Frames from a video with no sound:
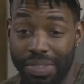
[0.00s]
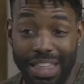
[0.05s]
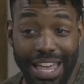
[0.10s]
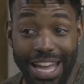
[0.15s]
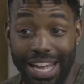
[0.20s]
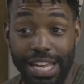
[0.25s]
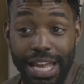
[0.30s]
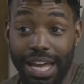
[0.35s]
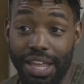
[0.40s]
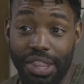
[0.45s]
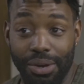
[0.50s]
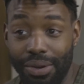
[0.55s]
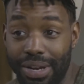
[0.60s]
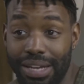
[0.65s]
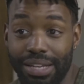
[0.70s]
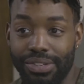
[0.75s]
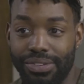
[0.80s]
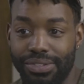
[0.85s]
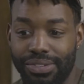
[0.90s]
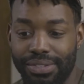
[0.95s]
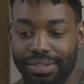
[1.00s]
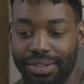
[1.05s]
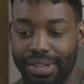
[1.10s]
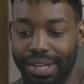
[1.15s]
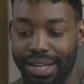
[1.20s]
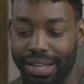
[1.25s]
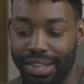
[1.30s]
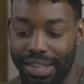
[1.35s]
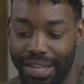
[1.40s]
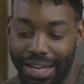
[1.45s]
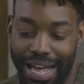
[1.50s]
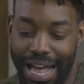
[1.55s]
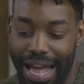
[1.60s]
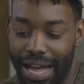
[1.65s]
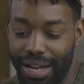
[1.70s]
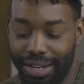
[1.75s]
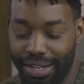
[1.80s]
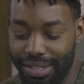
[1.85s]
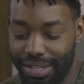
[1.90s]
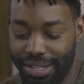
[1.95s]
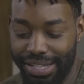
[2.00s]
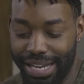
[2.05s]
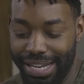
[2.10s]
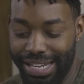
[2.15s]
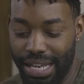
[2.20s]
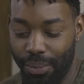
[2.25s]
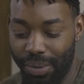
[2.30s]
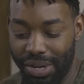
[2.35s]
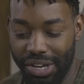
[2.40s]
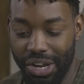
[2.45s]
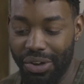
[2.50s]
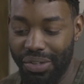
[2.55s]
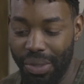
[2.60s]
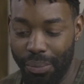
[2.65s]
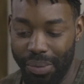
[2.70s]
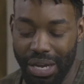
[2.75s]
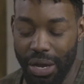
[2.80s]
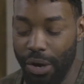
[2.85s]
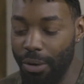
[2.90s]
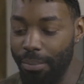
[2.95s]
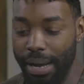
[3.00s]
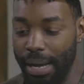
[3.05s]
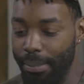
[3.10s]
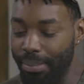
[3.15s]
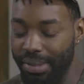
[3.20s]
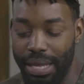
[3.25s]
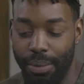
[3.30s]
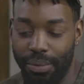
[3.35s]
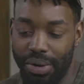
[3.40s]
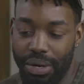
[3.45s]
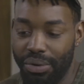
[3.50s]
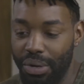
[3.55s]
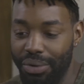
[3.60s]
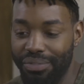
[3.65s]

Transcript: And yeah, there is the date that we know that we go by, but that we don't know